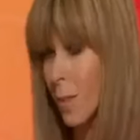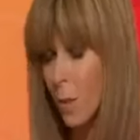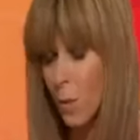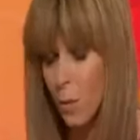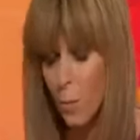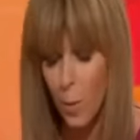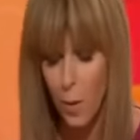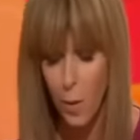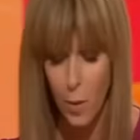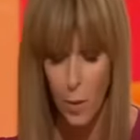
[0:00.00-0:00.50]

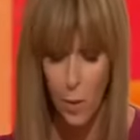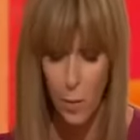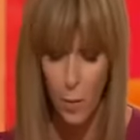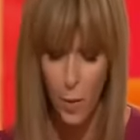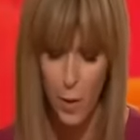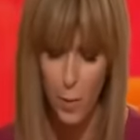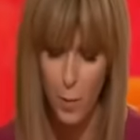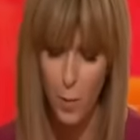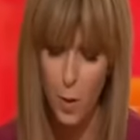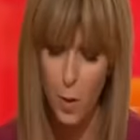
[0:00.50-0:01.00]
used by the rich and
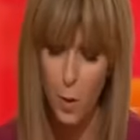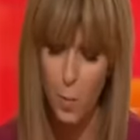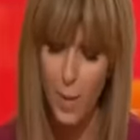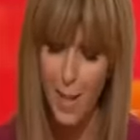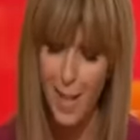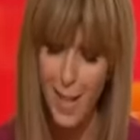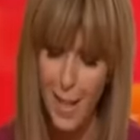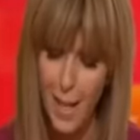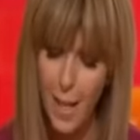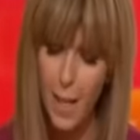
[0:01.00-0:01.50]
famous, to
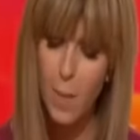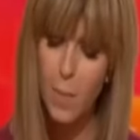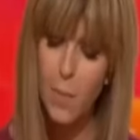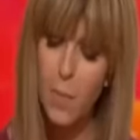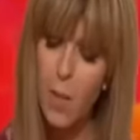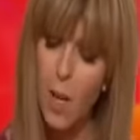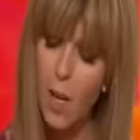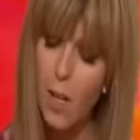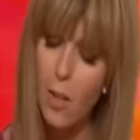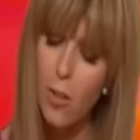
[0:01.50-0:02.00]
be
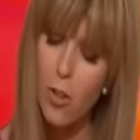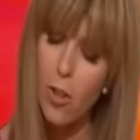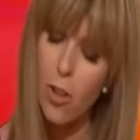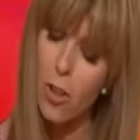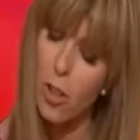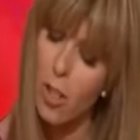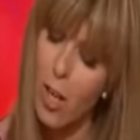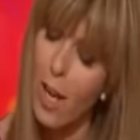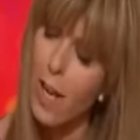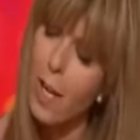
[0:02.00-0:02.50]
named Scotland and
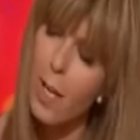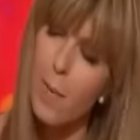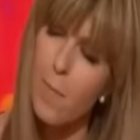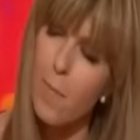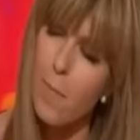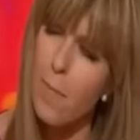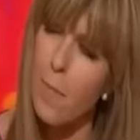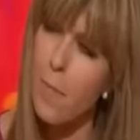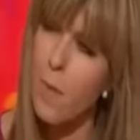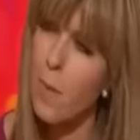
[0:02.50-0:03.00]

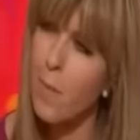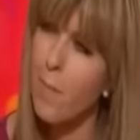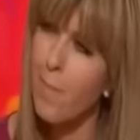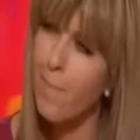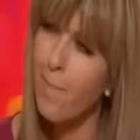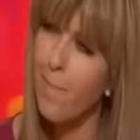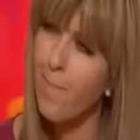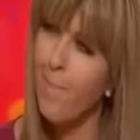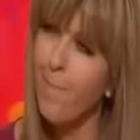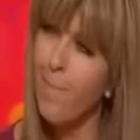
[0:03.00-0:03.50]
shamed.
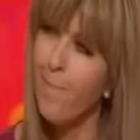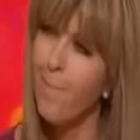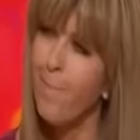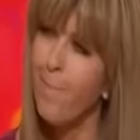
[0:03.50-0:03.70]
Mm.